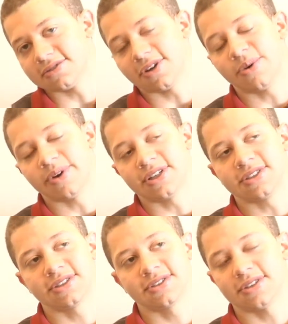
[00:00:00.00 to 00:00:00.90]

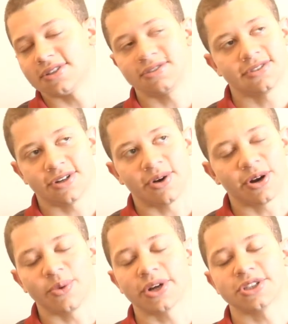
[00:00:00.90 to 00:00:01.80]
always
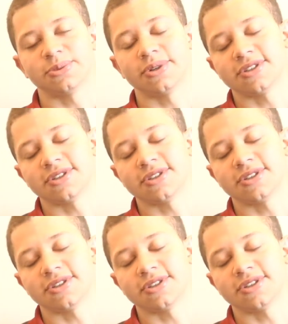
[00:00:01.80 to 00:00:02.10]
unquestionable.